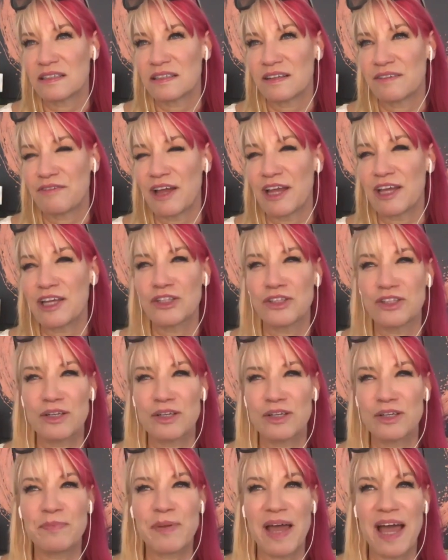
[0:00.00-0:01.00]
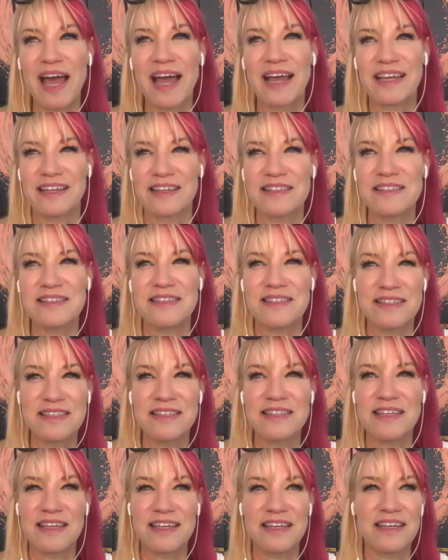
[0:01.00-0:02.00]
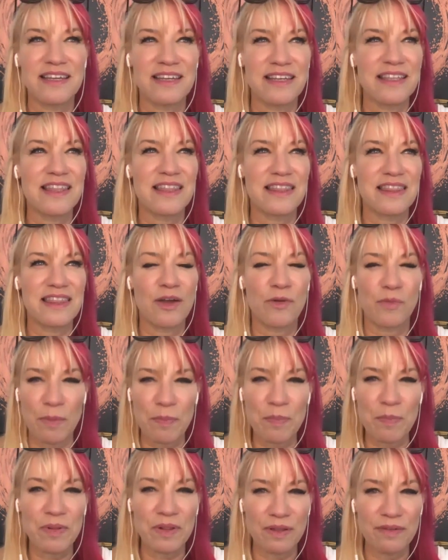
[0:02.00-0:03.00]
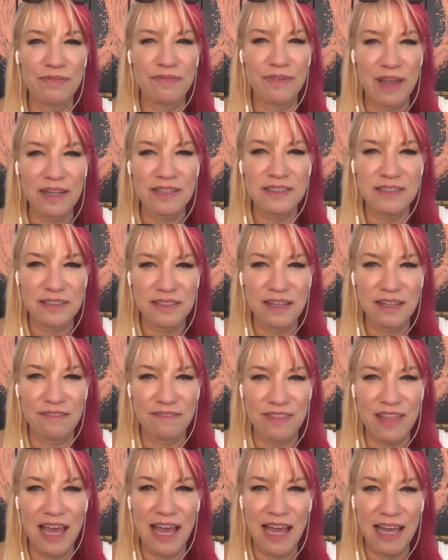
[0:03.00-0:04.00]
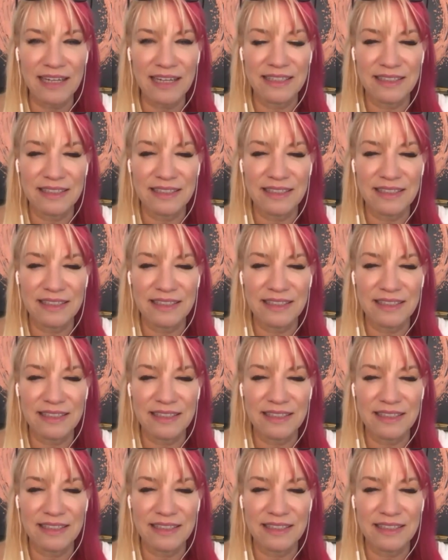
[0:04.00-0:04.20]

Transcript: I can look back and see the ripple effect of that,